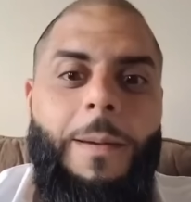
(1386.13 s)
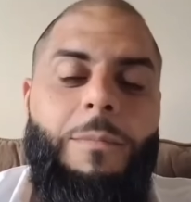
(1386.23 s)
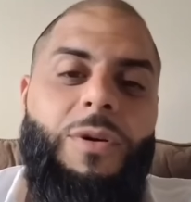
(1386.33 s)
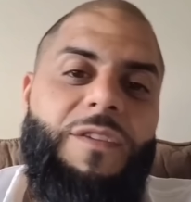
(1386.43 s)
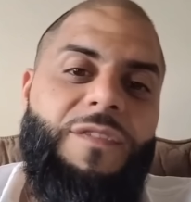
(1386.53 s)

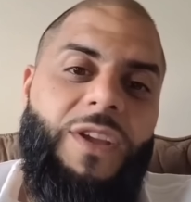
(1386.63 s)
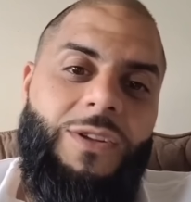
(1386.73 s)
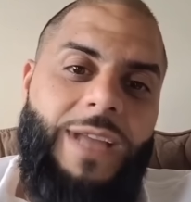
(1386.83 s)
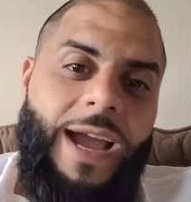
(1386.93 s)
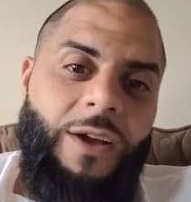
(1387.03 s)
Put a finger
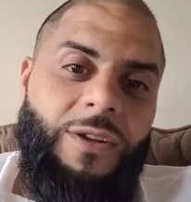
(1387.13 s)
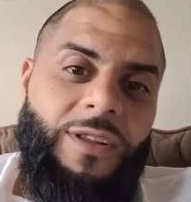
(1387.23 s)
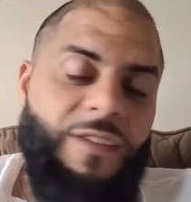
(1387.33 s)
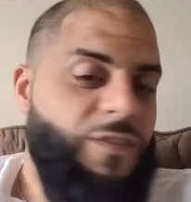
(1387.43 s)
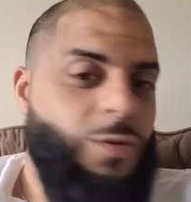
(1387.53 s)
down
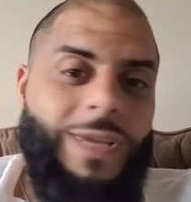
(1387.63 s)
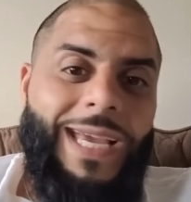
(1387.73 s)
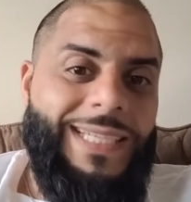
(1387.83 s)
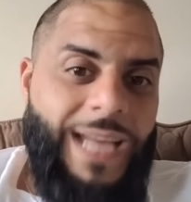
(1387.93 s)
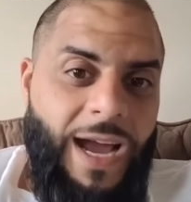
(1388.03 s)
if you
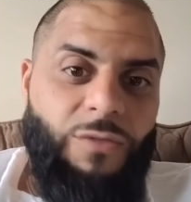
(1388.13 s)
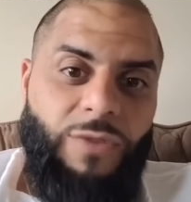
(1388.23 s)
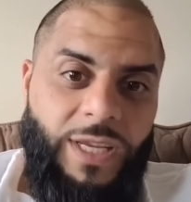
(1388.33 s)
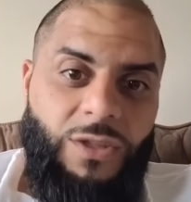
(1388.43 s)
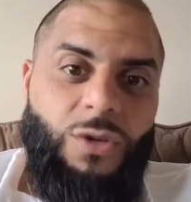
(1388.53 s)
cannot
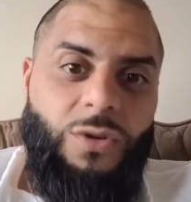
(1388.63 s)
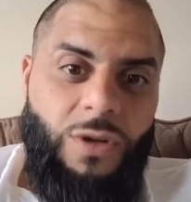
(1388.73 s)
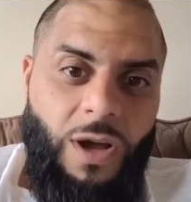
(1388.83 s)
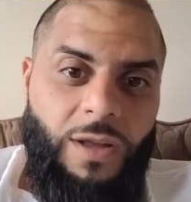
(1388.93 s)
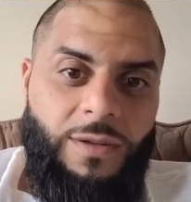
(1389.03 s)
read the
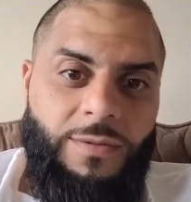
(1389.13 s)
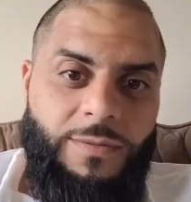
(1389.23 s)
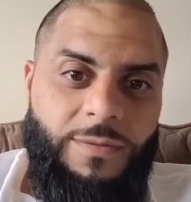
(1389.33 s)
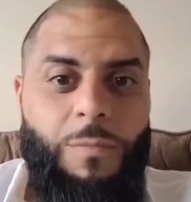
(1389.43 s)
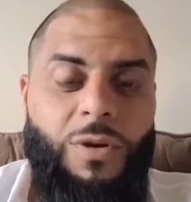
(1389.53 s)
Quran.
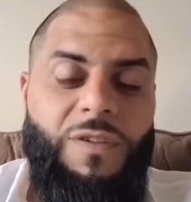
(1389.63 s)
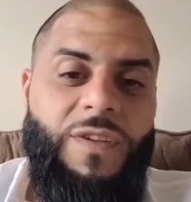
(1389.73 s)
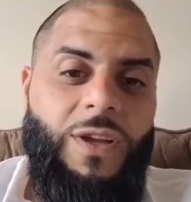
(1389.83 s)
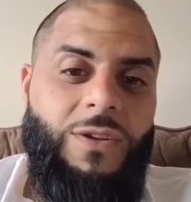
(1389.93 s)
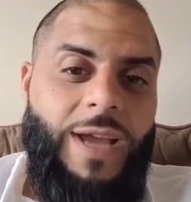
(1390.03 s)
Put a
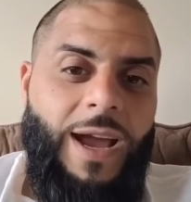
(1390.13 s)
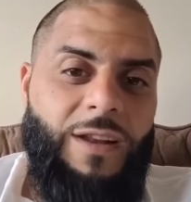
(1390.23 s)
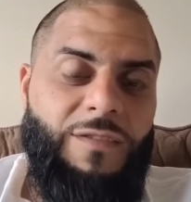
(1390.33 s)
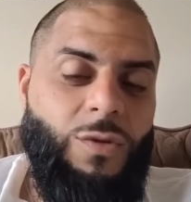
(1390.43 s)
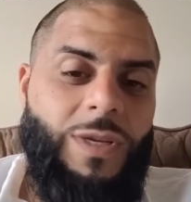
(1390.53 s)
finger down
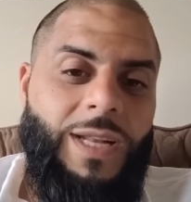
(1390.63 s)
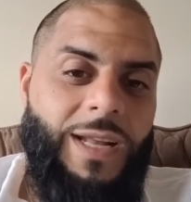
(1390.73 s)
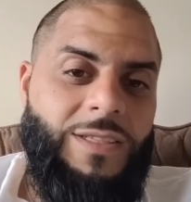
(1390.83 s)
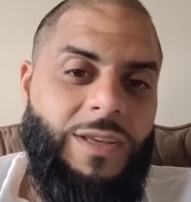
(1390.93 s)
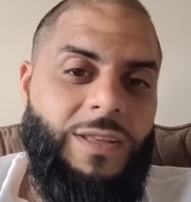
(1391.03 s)
if you cannot
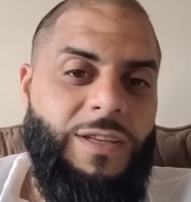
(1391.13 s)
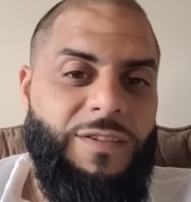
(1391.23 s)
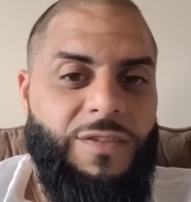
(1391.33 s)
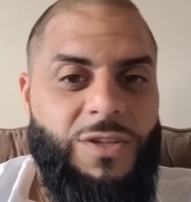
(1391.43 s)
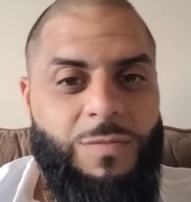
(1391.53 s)
tell the
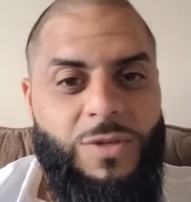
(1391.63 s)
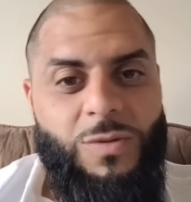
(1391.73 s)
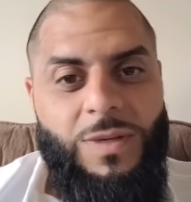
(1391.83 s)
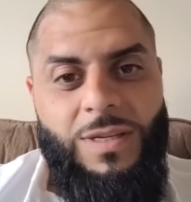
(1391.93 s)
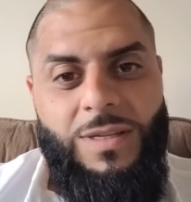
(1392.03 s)
difference
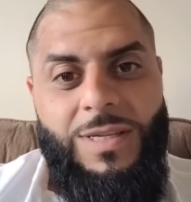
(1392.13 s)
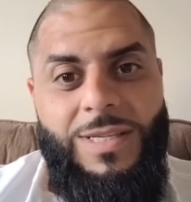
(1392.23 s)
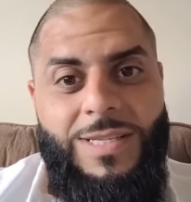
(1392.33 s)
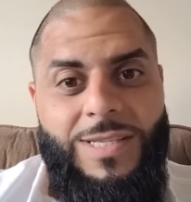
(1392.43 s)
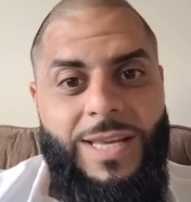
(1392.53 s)
between
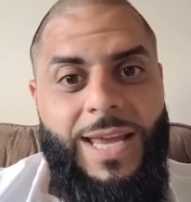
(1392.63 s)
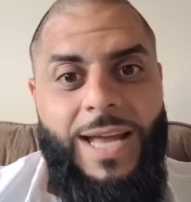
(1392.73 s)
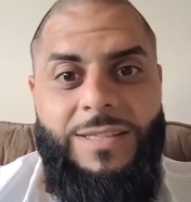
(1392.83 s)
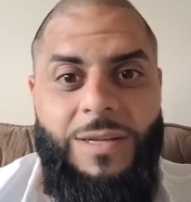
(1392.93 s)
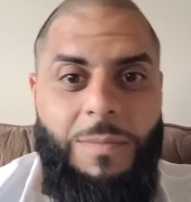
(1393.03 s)

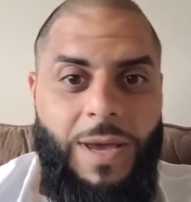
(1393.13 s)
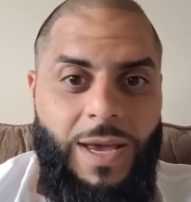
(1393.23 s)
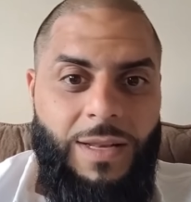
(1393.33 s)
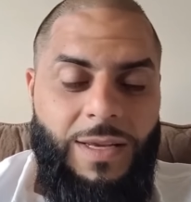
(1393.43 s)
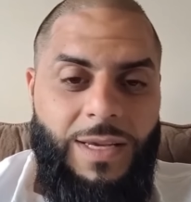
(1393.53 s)
zakat
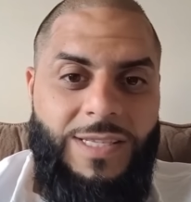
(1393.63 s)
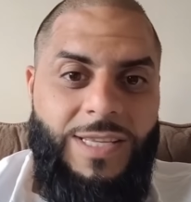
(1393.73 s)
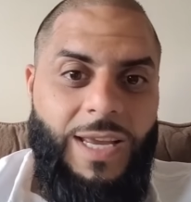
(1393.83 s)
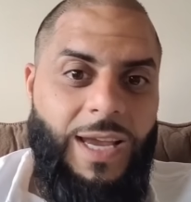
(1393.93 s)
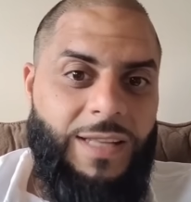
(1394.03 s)
al-mal and
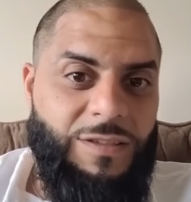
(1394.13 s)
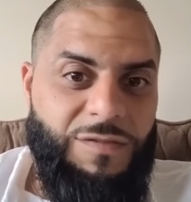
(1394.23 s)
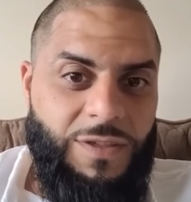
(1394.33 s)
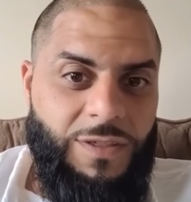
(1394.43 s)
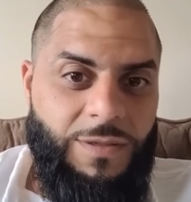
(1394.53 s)
zakat
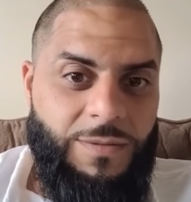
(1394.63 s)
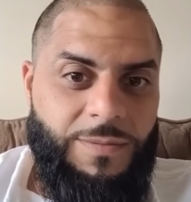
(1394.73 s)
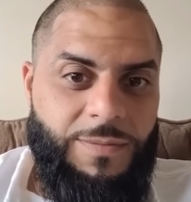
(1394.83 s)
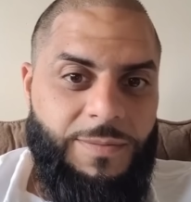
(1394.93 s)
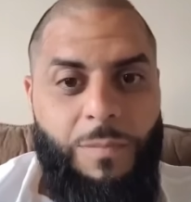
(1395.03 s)
al-fitr.
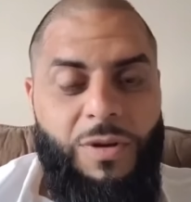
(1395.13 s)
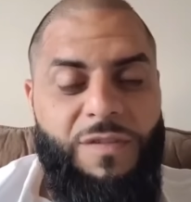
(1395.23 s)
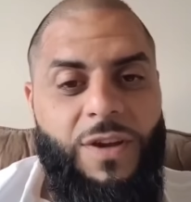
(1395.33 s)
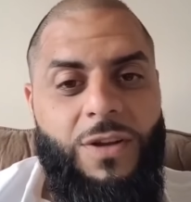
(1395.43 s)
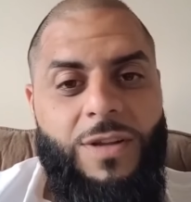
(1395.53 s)
Put a
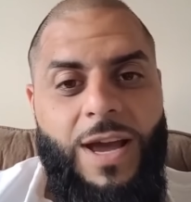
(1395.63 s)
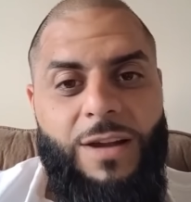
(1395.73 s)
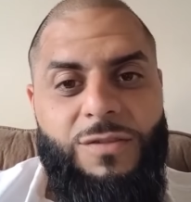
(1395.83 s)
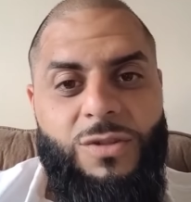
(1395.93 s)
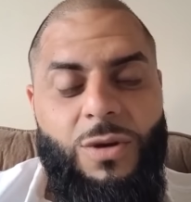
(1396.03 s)
finger down
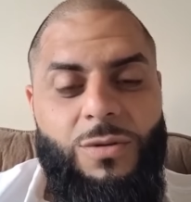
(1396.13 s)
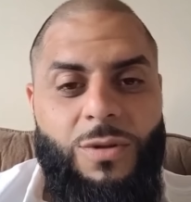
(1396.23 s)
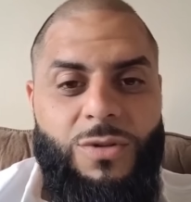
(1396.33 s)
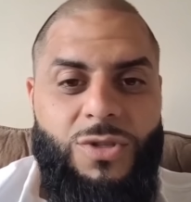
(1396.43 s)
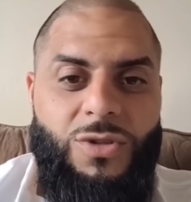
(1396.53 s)
if you don't know
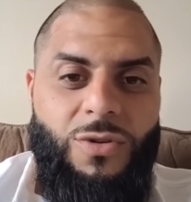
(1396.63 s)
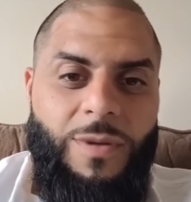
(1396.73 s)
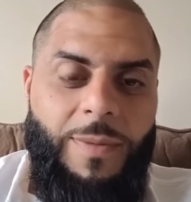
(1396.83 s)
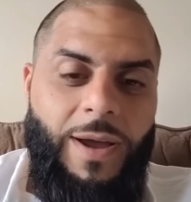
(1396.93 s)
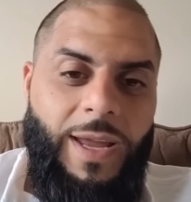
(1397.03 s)
the story
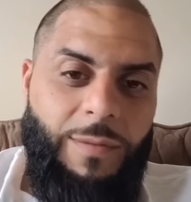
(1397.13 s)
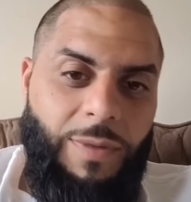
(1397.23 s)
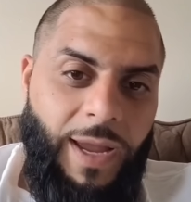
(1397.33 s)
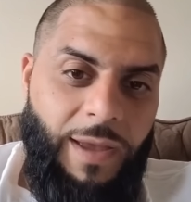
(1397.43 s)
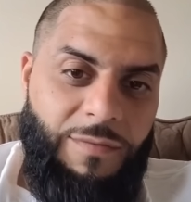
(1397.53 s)
about
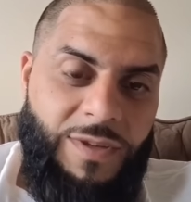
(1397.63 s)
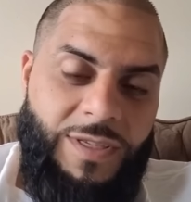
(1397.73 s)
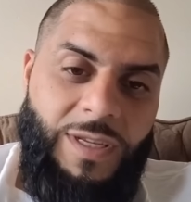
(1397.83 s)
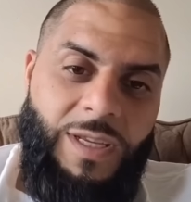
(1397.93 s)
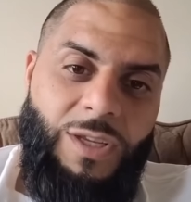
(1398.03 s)
Abraham
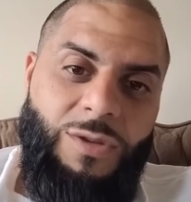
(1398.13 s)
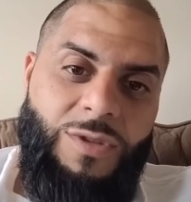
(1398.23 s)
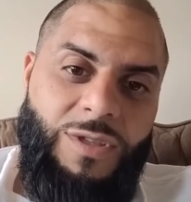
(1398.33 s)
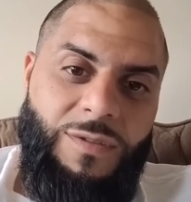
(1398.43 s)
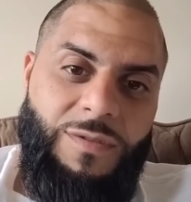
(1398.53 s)
visiting
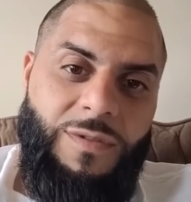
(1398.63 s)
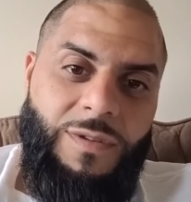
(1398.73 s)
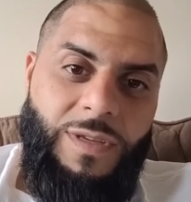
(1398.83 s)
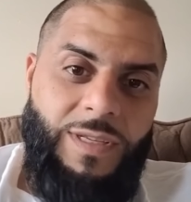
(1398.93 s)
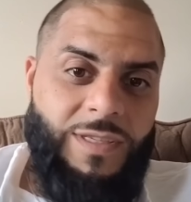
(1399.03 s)
Yusuf
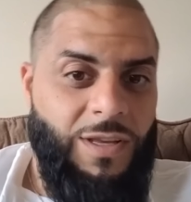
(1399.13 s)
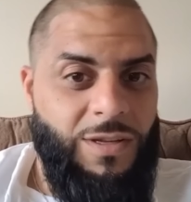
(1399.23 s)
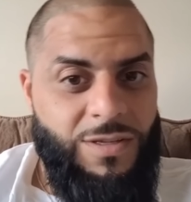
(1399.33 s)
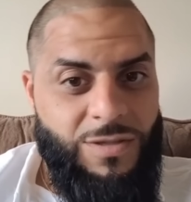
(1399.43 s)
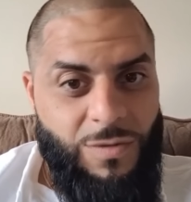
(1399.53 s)
and telling
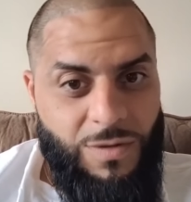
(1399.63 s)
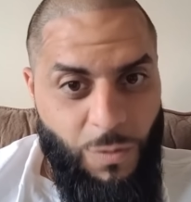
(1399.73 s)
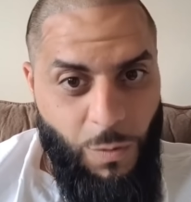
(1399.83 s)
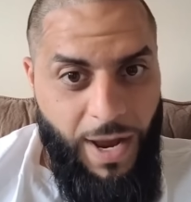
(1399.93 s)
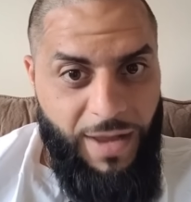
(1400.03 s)
his
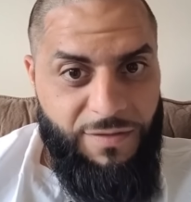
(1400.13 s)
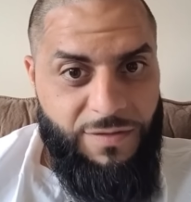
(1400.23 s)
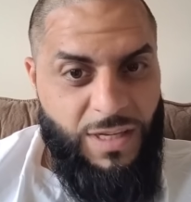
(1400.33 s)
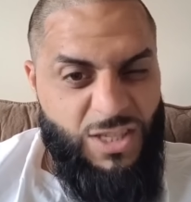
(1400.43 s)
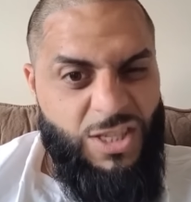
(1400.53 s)
wife
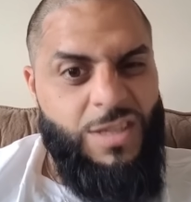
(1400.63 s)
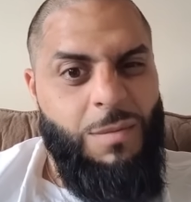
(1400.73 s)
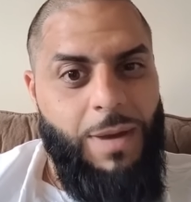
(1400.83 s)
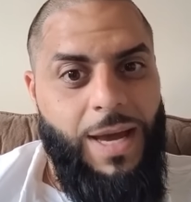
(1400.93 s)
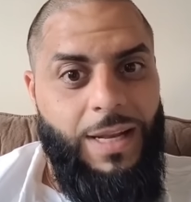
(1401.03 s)
that she's a
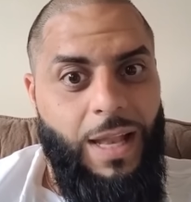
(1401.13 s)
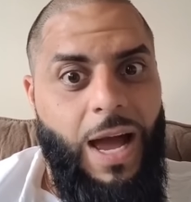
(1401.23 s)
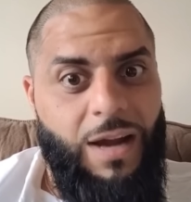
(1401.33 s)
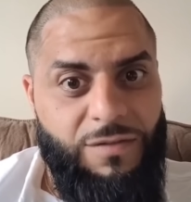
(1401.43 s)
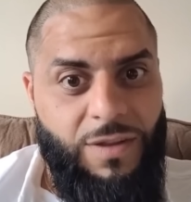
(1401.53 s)
bad
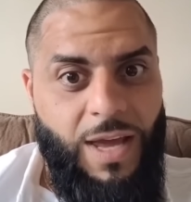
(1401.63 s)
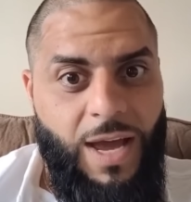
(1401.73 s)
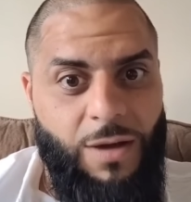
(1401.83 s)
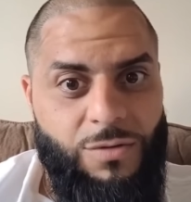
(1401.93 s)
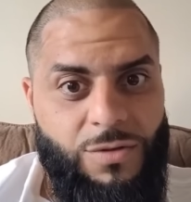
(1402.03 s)
lock for the
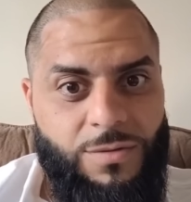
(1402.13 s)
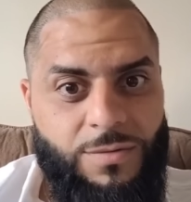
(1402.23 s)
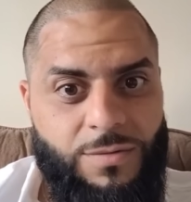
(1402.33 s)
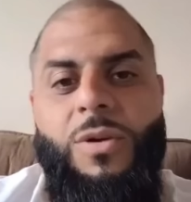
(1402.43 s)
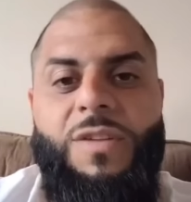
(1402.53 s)
house.
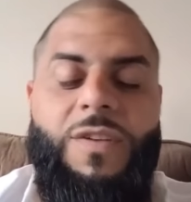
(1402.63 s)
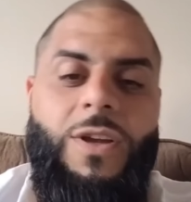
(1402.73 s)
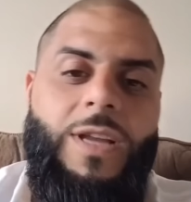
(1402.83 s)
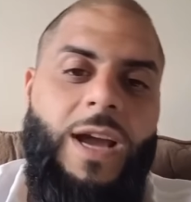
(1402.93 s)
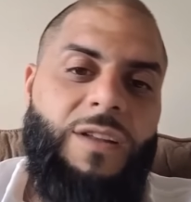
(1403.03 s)
Put a finger
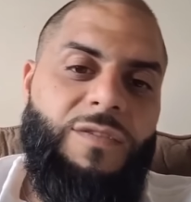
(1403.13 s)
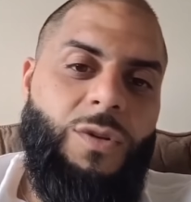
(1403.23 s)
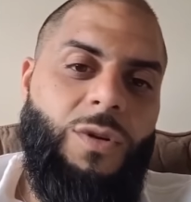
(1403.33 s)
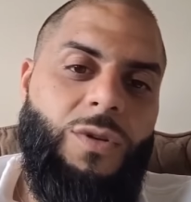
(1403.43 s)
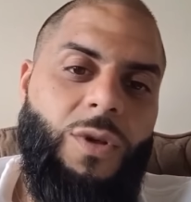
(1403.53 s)
down if you
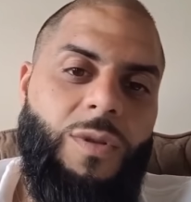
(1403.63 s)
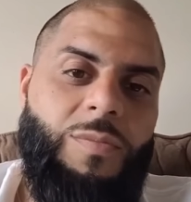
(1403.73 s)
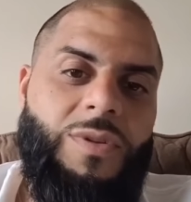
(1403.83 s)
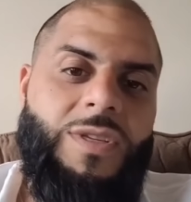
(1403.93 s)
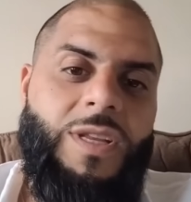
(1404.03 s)
don't know the
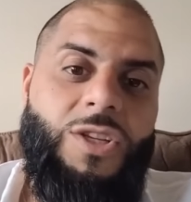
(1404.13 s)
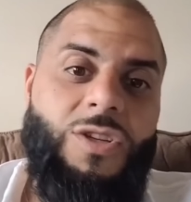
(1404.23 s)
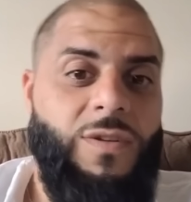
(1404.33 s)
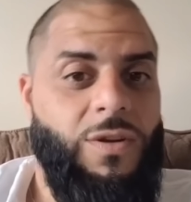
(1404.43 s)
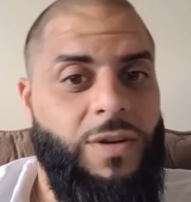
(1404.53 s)
percentage of
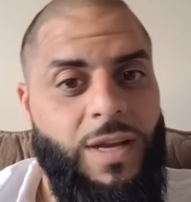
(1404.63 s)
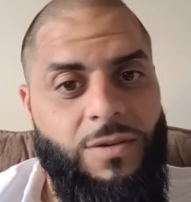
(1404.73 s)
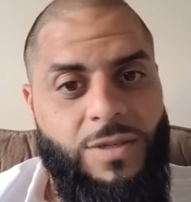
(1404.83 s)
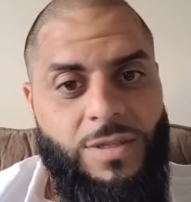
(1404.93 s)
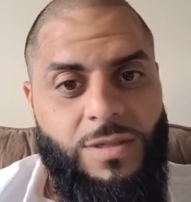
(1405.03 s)
your
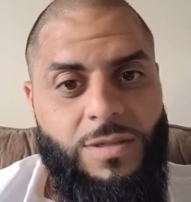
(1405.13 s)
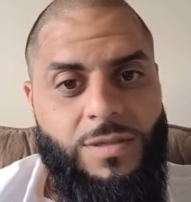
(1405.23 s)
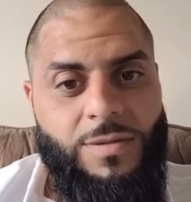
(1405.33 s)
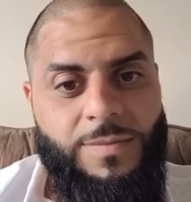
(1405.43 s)
inheritance.